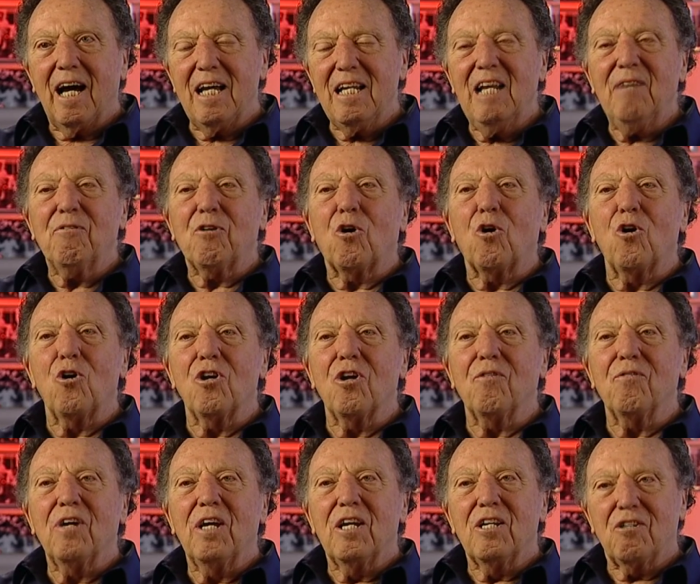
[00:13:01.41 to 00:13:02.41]
I never heard
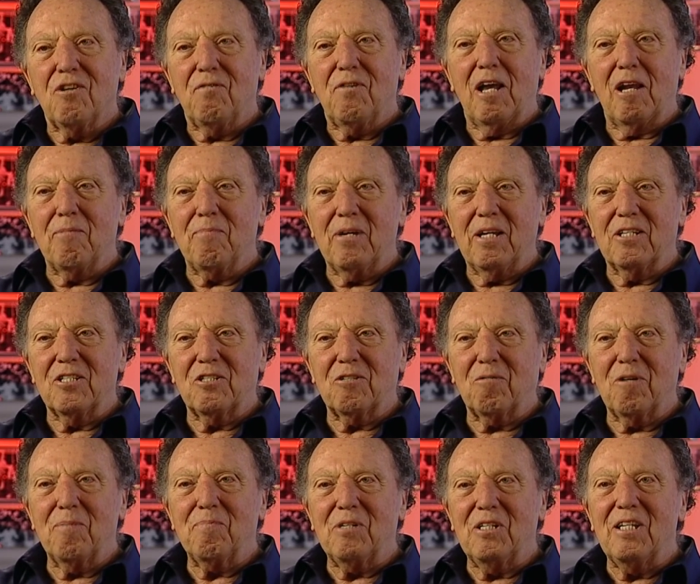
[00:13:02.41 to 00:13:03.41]
of developing a
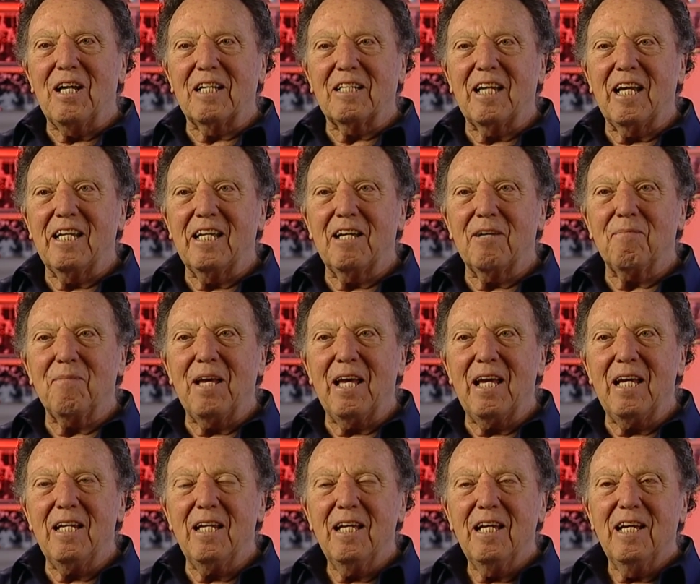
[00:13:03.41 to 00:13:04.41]
script and not getting it
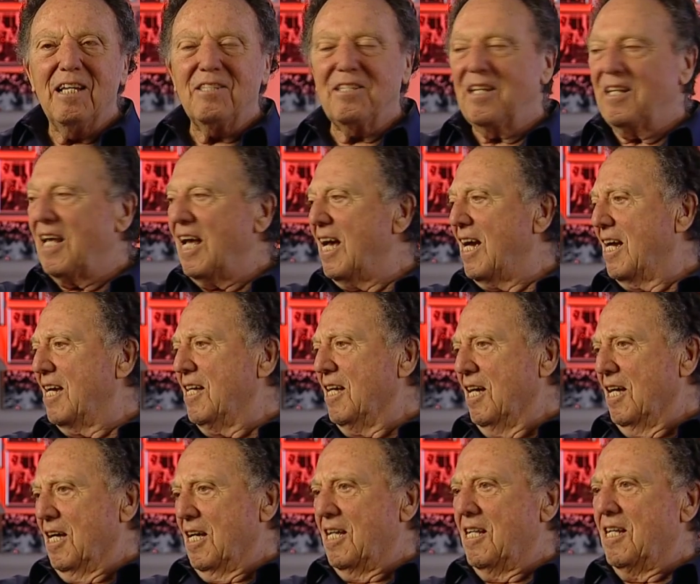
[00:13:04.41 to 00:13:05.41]
made. Today,
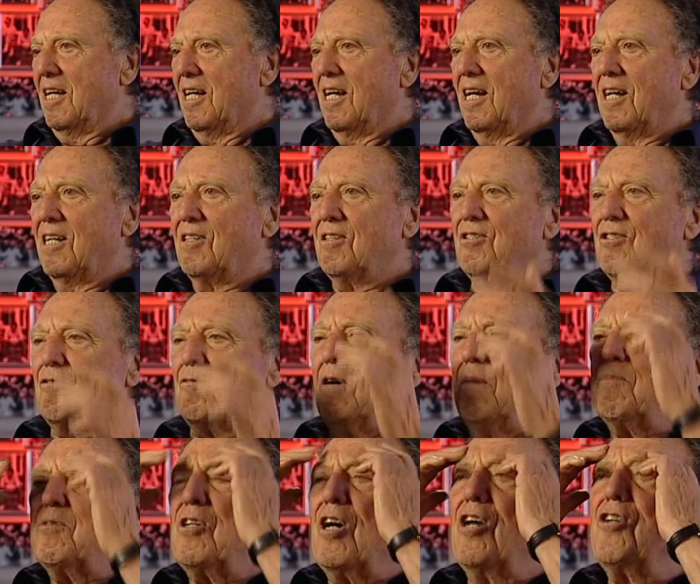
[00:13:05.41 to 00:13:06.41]

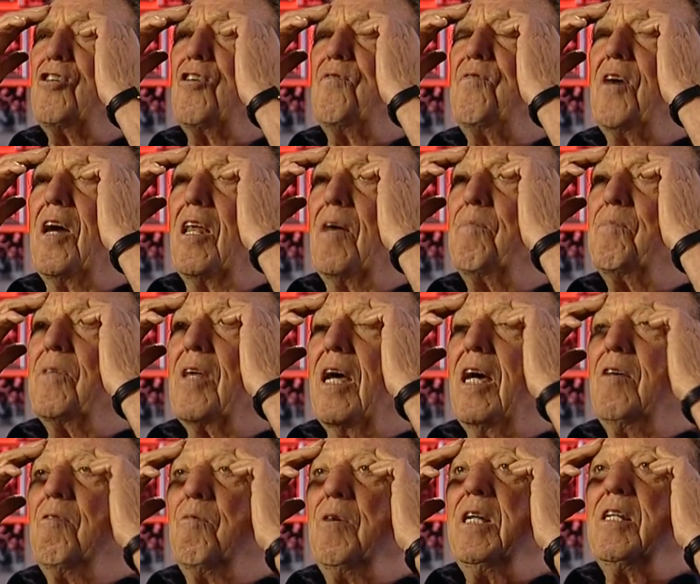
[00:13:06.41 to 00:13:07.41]
scripts are developed
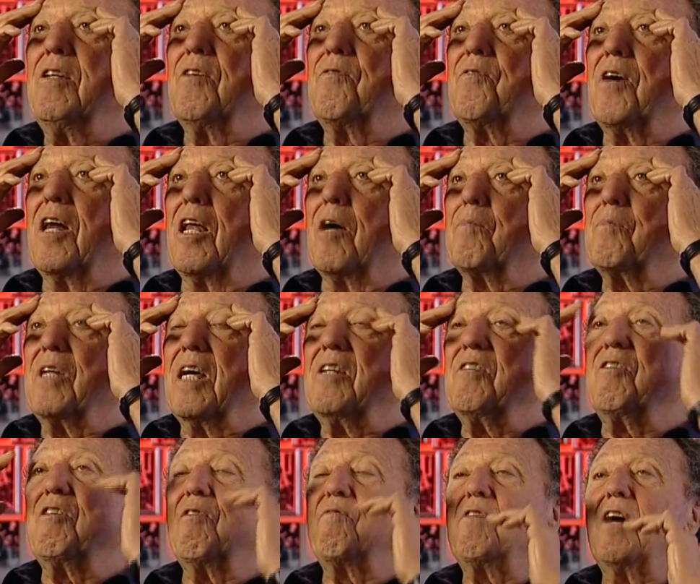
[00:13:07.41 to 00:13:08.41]
and redeveloped
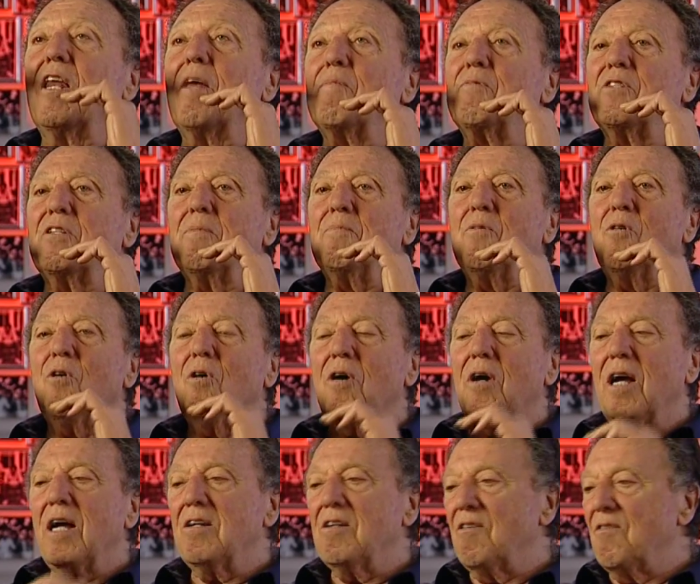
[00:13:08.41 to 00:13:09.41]
and developed some
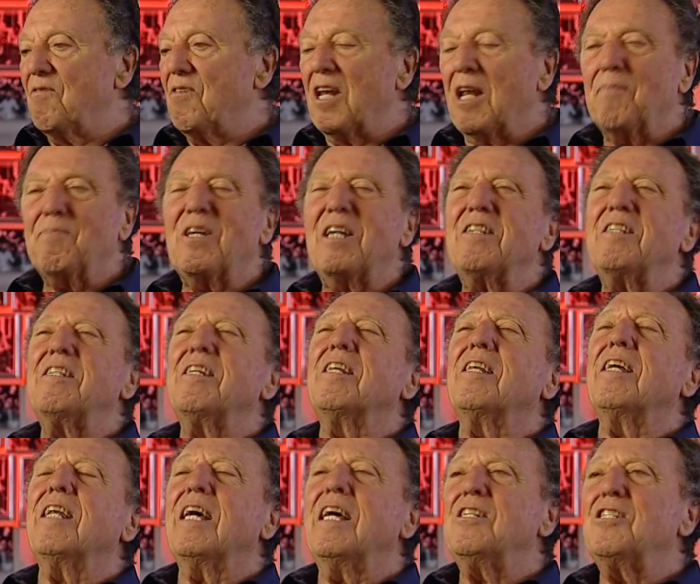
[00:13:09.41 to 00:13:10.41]
more and developed
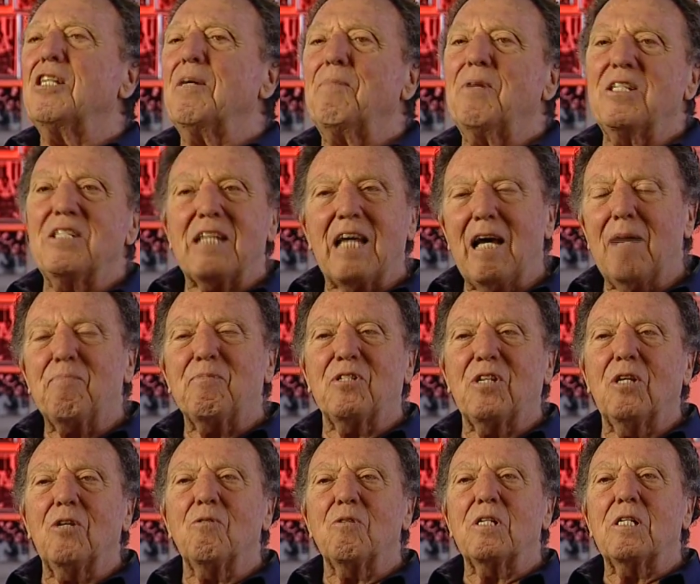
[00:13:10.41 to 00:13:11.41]
until it ends up as
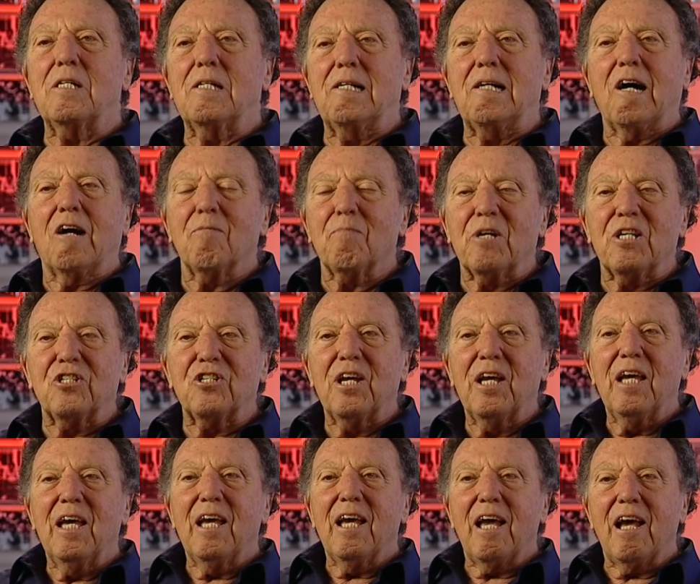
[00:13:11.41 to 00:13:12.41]
absolute garbage.
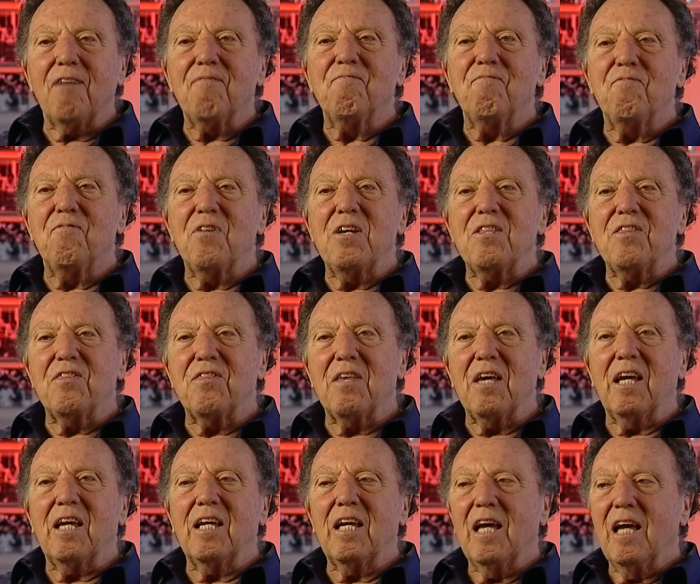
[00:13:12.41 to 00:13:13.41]

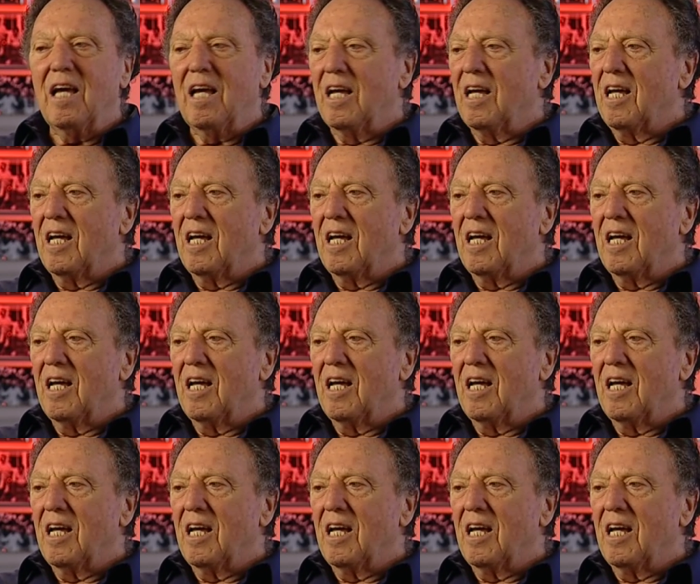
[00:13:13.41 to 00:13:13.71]
Everything.